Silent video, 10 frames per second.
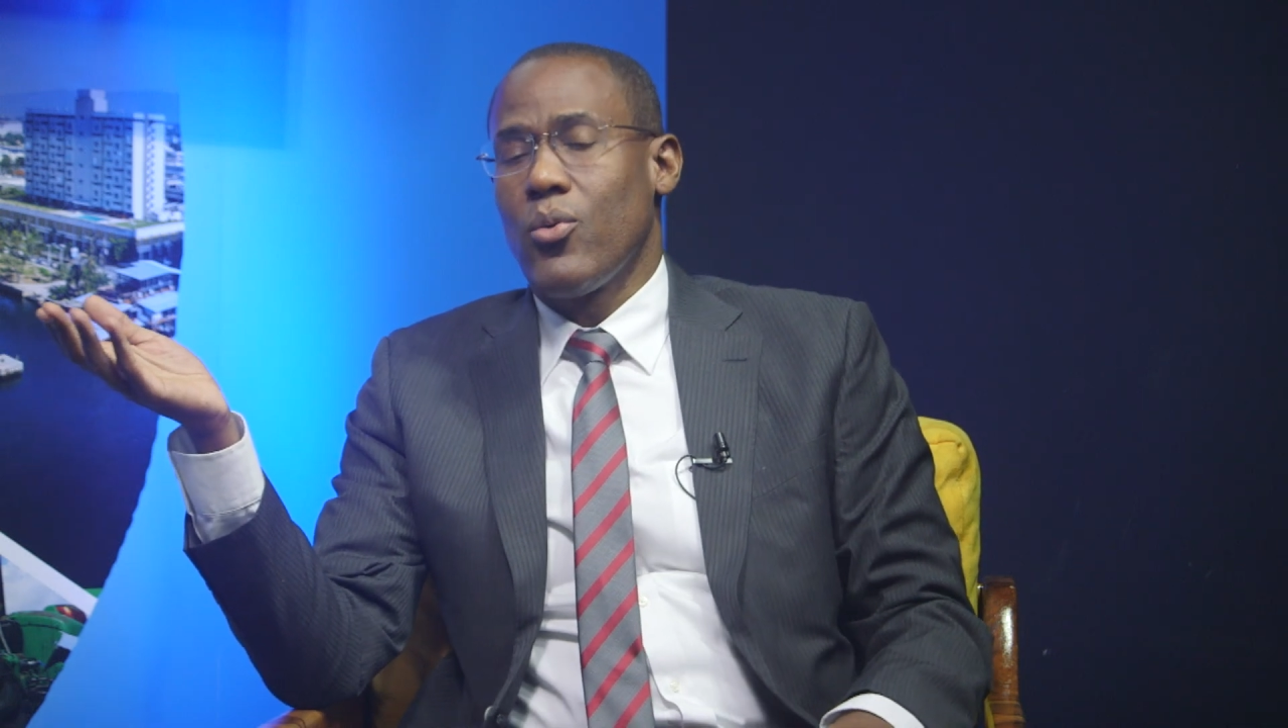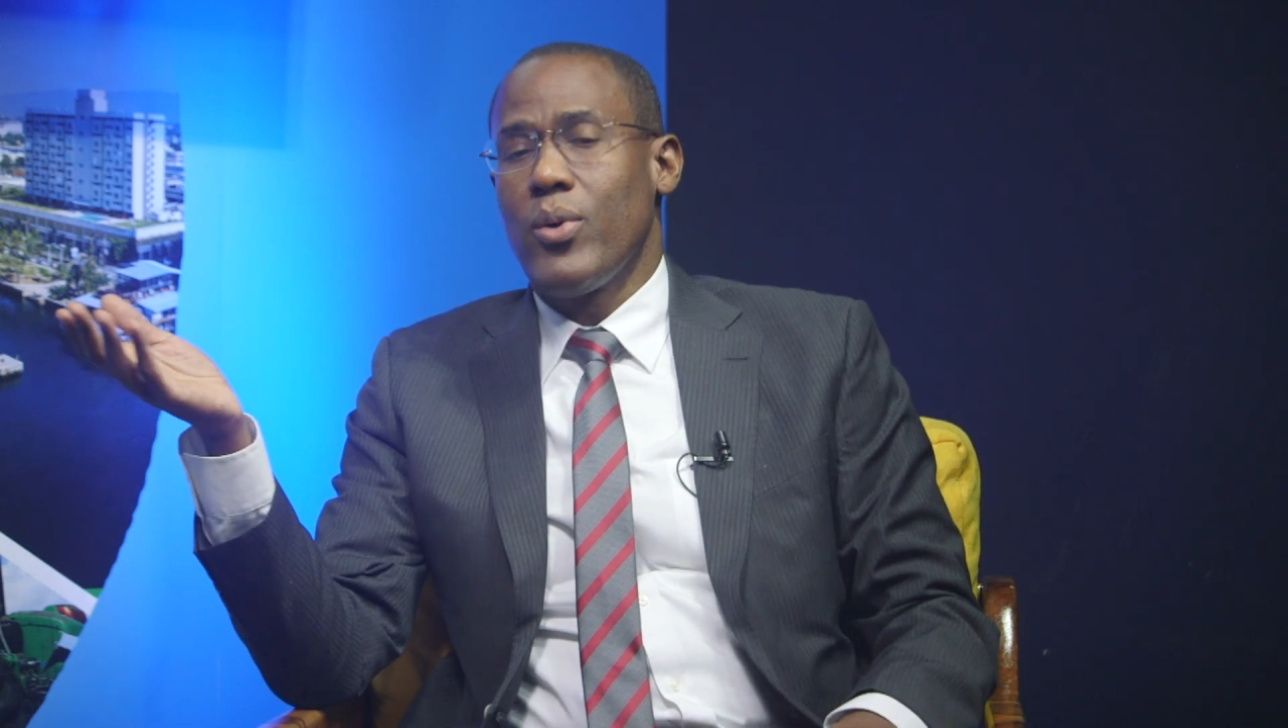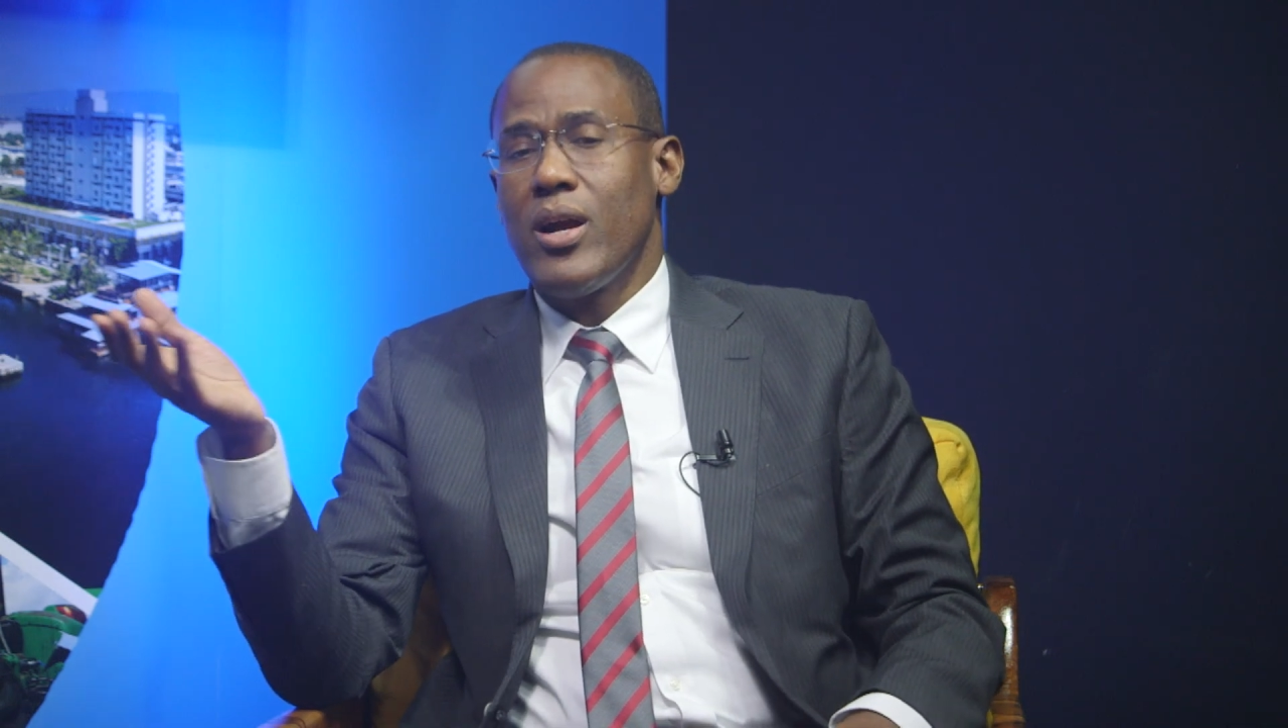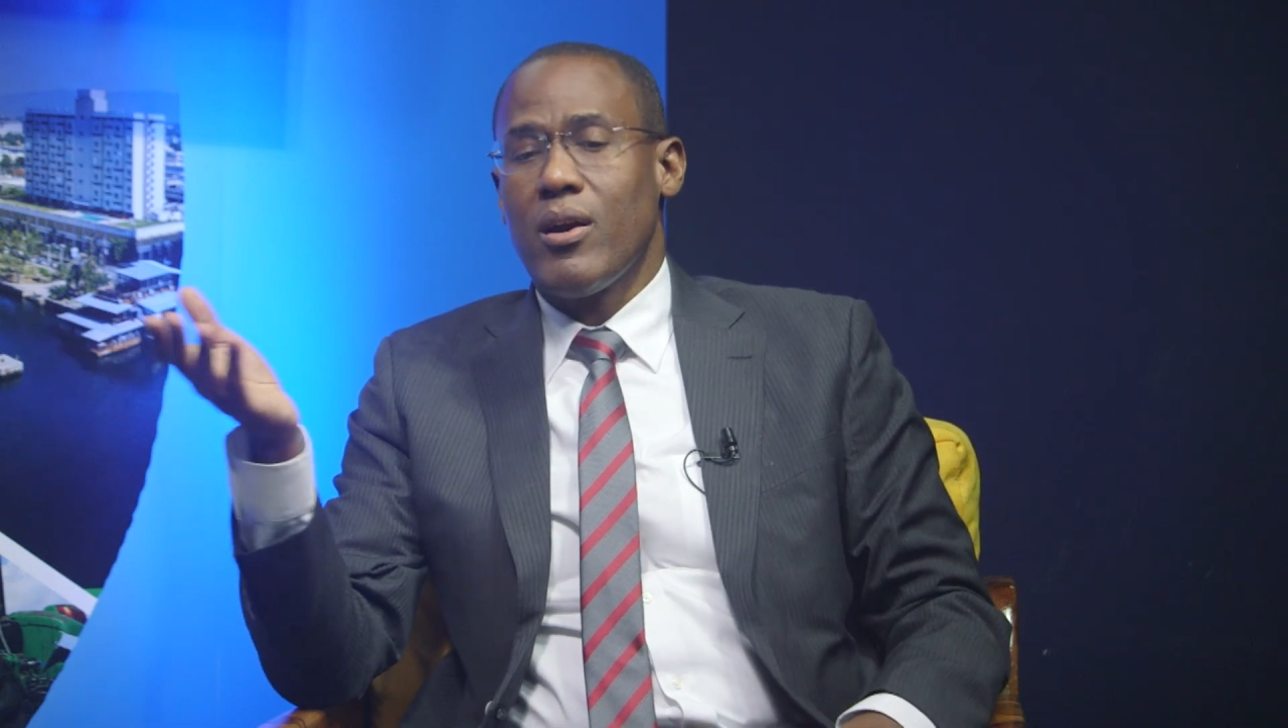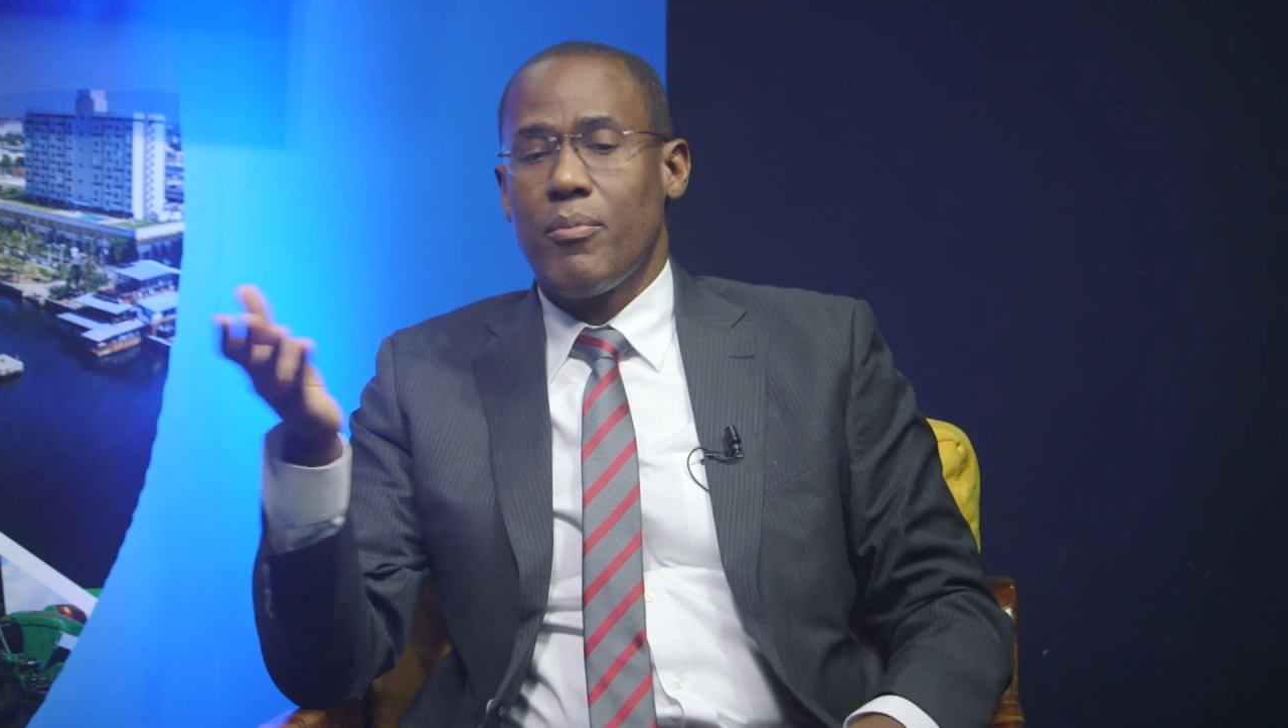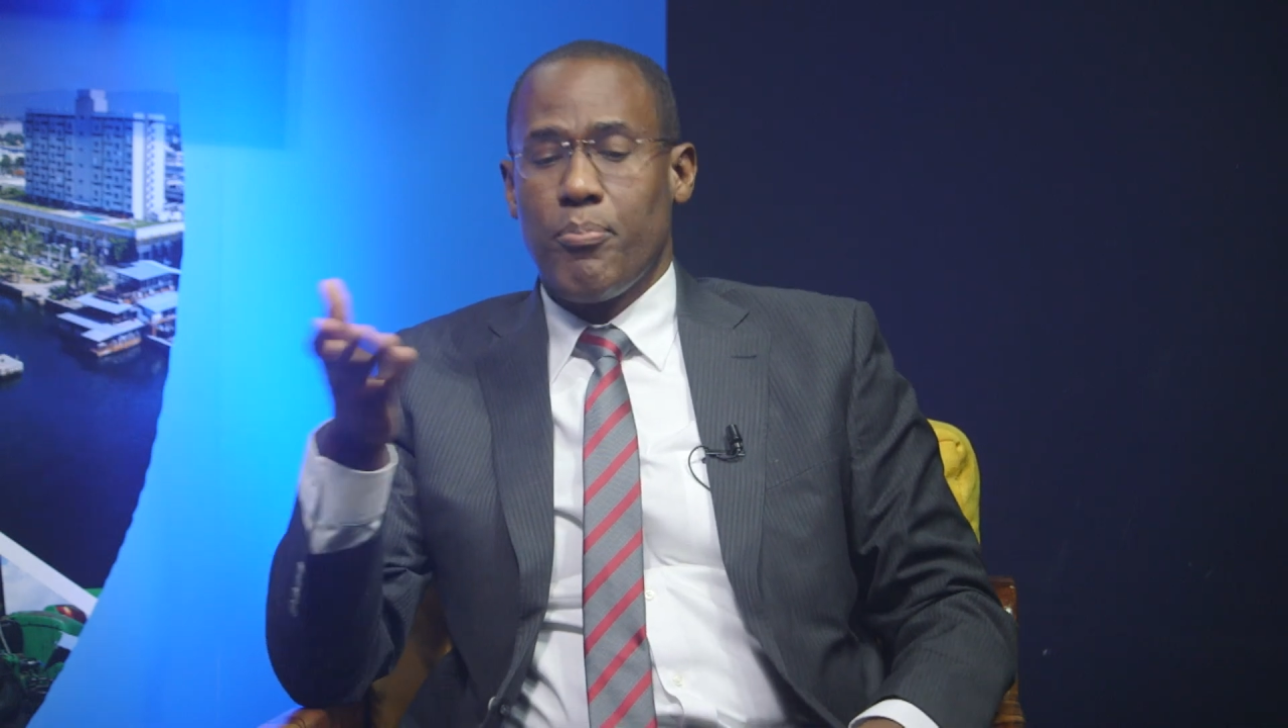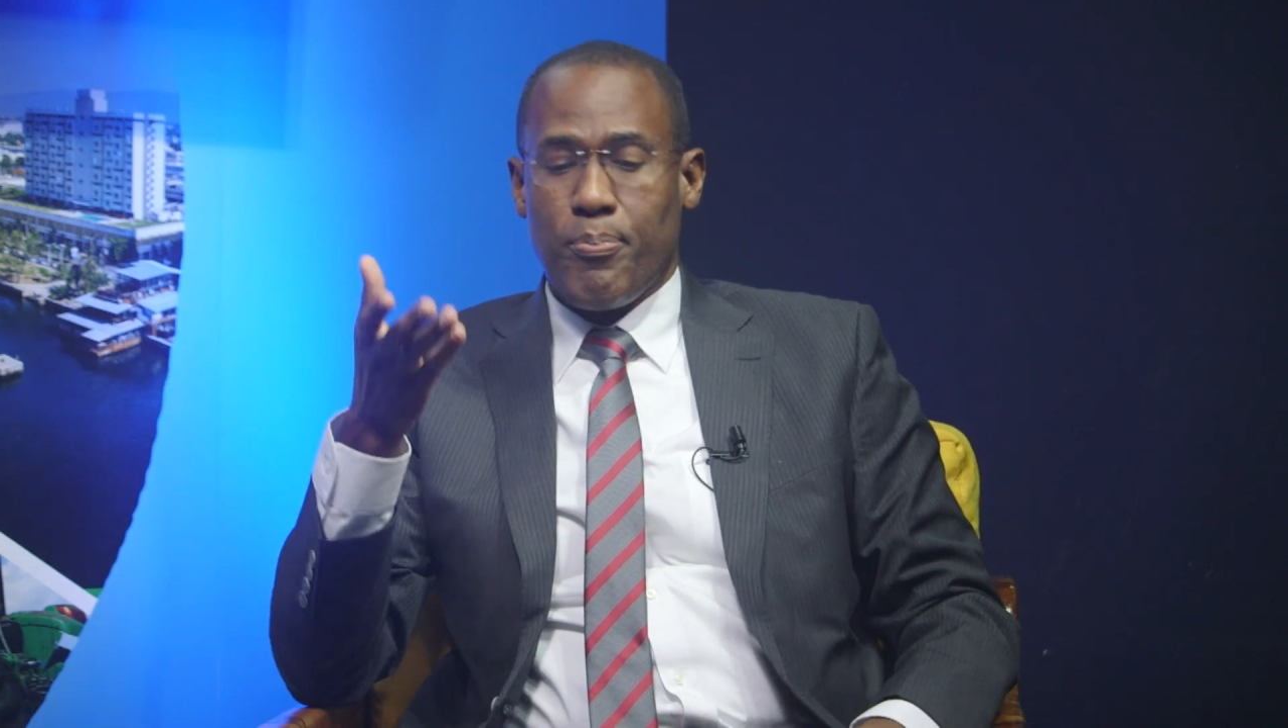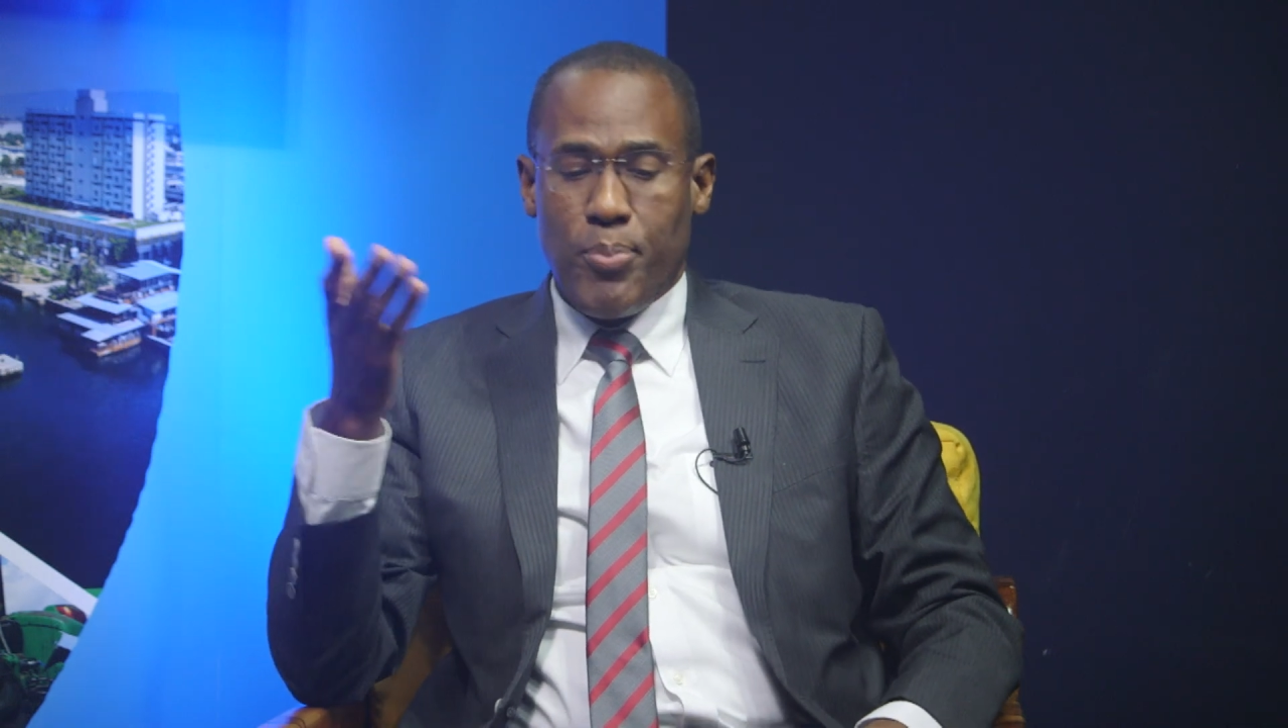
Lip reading: we are